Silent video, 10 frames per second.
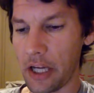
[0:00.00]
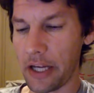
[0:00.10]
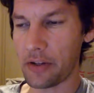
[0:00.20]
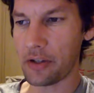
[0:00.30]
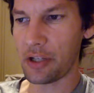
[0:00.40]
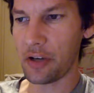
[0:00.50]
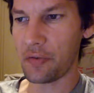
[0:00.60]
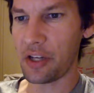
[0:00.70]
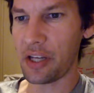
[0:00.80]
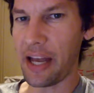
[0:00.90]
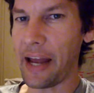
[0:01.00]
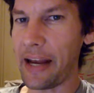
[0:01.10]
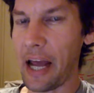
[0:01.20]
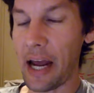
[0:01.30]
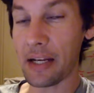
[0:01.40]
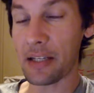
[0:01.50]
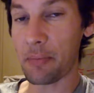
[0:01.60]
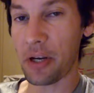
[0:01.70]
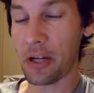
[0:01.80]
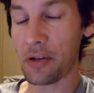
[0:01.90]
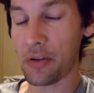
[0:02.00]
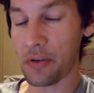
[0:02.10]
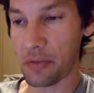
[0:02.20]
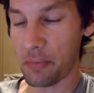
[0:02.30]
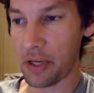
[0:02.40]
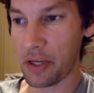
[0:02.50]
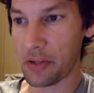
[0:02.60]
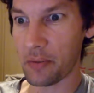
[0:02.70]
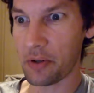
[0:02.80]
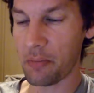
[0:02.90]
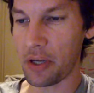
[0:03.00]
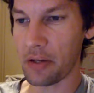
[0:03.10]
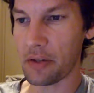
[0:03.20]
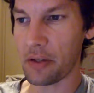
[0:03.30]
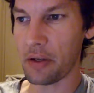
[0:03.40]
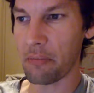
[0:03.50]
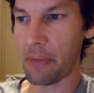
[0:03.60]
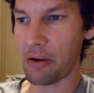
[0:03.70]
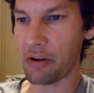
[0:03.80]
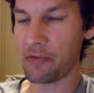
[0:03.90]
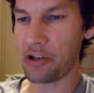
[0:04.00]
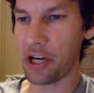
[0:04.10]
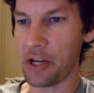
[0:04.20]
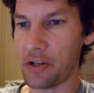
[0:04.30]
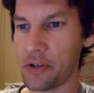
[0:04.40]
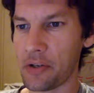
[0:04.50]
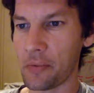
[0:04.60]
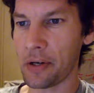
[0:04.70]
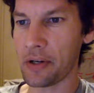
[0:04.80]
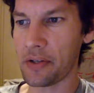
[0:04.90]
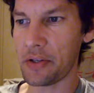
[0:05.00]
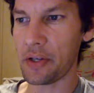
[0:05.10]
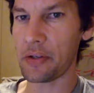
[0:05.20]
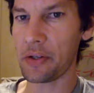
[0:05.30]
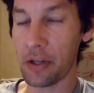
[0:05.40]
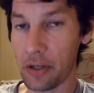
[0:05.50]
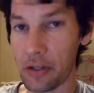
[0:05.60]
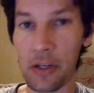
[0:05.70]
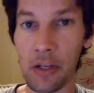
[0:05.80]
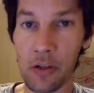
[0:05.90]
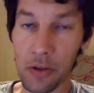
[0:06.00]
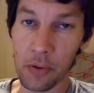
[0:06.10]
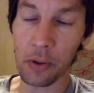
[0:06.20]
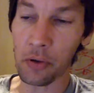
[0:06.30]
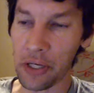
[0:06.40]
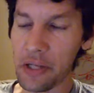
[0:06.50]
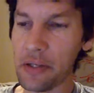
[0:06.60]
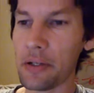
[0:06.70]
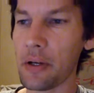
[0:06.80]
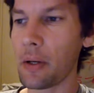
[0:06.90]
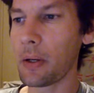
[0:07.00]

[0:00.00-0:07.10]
It's shifting at exponential speeds, which means the amount of changes that we're going to see is going to continue to increase.